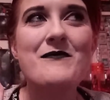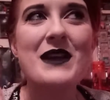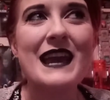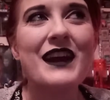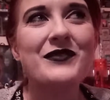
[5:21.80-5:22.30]

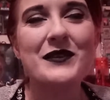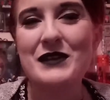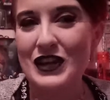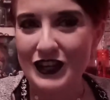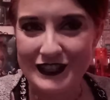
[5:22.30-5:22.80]
We got it from
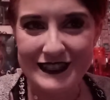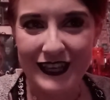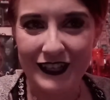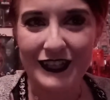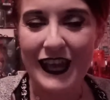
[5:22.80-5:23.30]
a yard
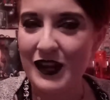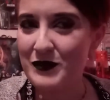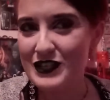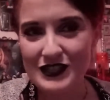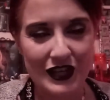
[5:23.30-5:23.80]
sale, and
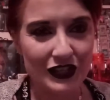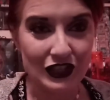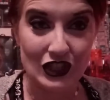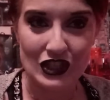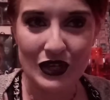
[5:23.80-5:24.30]
we just thought
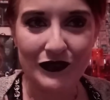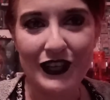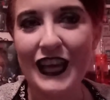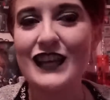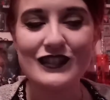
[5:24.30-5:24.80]
it looked goofy.